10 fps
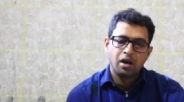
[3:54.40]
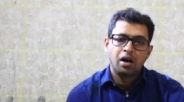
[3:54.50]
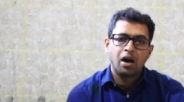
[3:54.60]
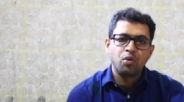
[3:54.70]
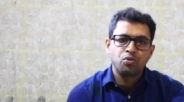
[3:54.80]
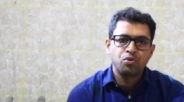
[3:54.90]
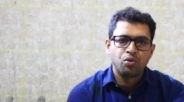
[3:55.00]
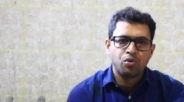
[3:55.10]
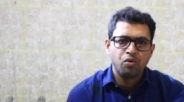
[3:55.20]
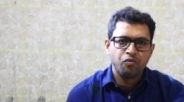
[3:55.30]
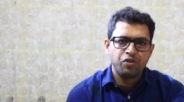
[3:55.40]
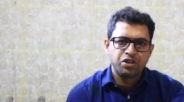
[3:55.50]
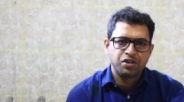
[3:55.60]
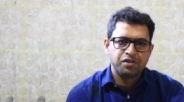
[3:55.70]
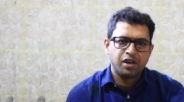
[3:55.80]
how to know which
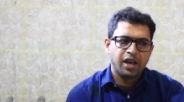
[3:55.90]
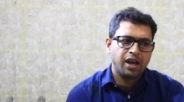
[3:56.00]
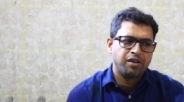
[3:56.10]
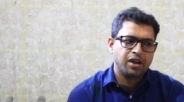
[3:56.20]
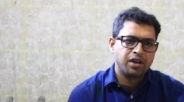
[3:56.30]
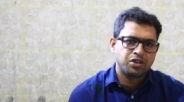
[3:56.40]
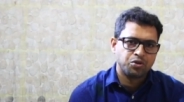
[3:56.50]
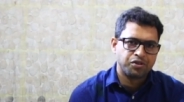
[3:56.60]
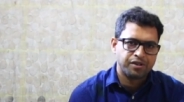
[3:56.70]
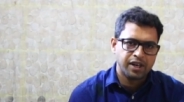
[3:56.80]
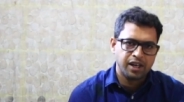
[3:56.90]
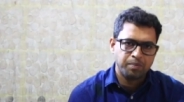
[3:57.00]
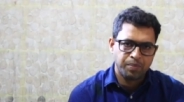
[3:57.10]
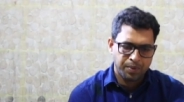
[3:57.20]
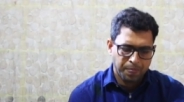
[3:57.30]
is the area he should
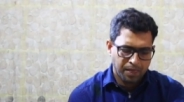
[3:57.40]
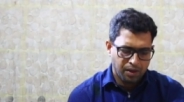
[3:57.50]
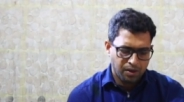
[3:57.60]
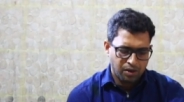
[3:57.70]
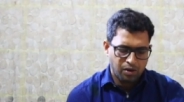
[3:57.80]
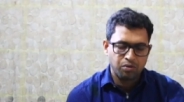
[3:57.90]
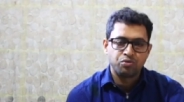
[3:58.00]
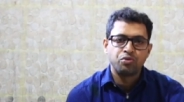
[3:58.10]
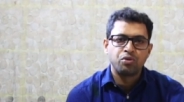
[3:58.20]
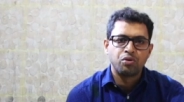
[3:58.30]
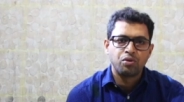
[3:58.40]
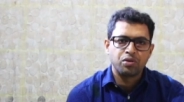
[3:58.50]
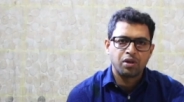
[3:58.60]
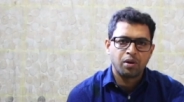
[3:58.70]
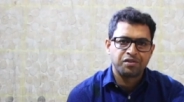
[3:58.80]
sleep, how to know
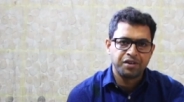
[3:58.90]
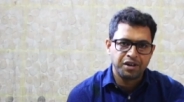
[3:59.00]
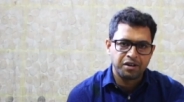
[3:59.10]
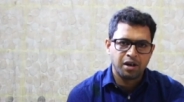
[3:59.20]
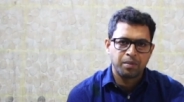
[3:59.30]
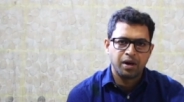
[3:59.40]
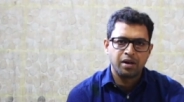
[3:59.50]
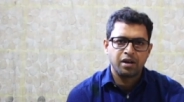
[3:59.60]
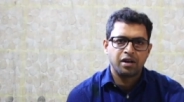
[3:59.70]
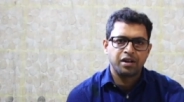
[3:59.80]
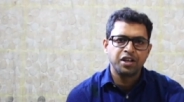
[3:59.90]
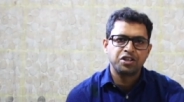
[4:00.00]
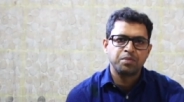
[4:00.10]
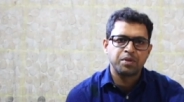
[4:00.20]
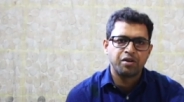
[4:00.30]
the sit command, teach
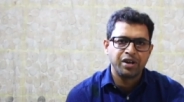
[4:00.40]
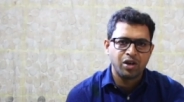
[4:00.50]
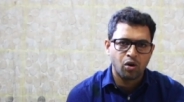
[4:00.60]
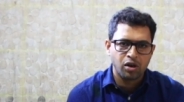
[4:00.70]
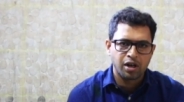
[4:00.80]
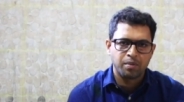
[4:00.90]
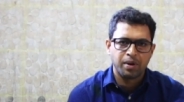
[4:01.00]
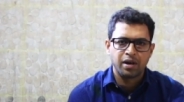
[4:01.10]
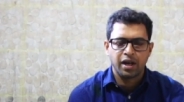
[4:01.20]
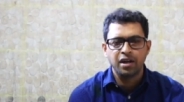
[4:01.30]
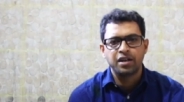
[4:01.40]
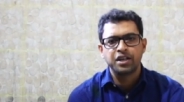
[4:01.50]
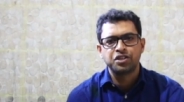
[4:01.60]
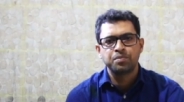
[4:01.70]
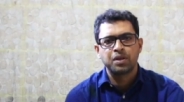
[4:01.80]
him the recall command, and
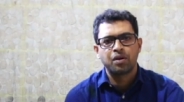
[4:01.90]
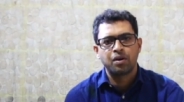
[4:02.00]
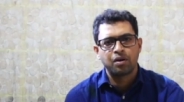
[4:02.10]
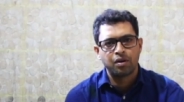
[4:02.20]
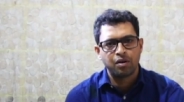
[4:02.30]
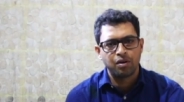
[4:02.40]
teach him the